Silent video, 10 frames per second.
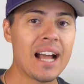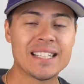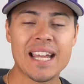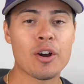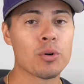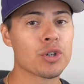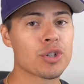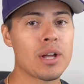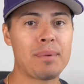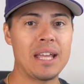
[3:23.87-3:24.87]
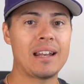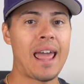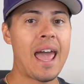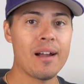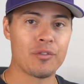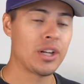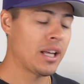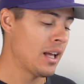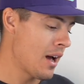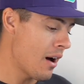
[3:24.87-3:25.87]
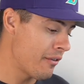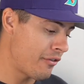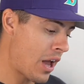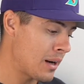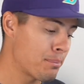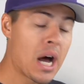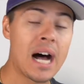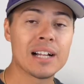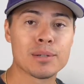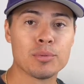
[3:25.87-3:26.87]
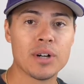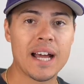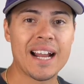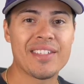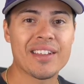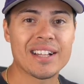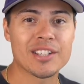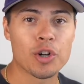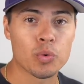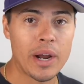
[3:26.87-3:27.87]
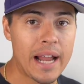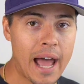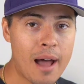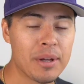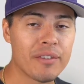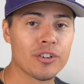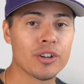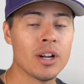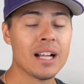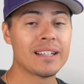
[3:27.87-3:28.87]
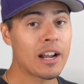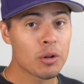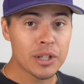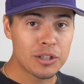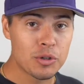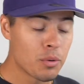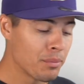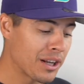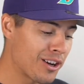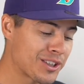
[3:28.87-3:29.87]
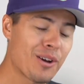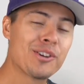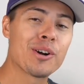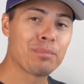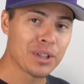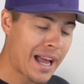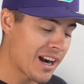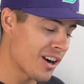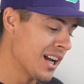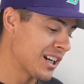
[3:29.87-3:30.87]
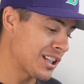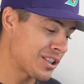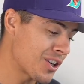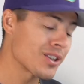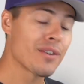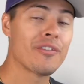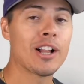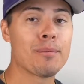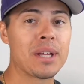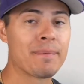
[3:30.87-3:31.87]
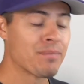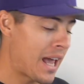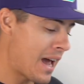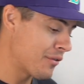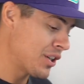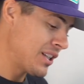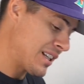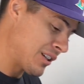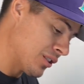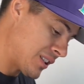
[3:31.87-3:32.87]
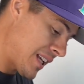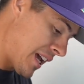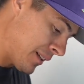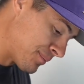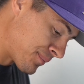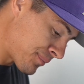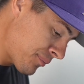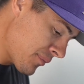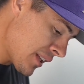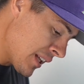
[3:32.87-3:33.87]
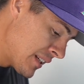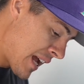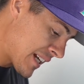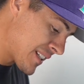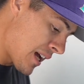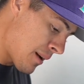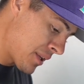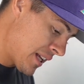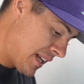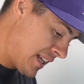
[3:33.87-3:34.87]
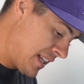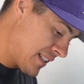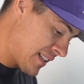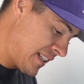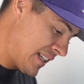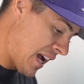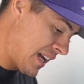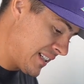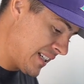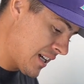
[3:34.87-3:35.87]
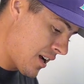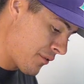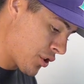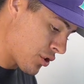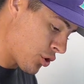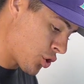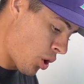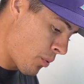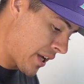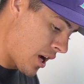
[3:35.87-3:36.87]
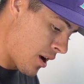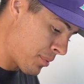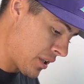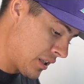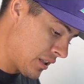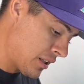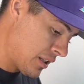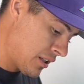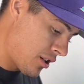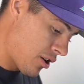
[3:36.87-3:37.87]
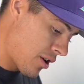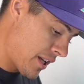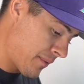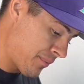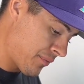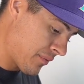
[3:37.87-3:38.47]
I take ownership in every event possible, and I think that's a great habit for not only you, but also your player to start developing every single day. Next up is the idea of just showing up, all right,